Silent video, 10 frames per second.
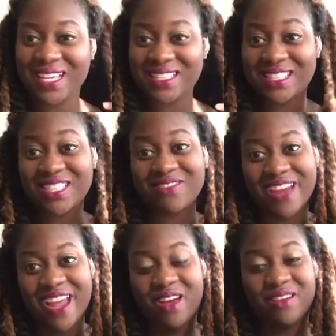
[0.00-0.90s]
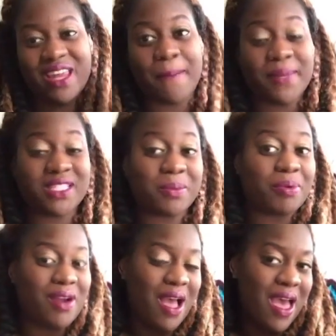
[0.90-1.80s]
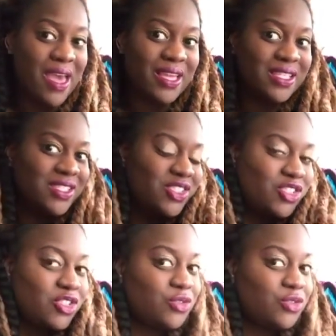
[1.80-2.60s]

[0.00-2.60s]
Stick around and be surprised,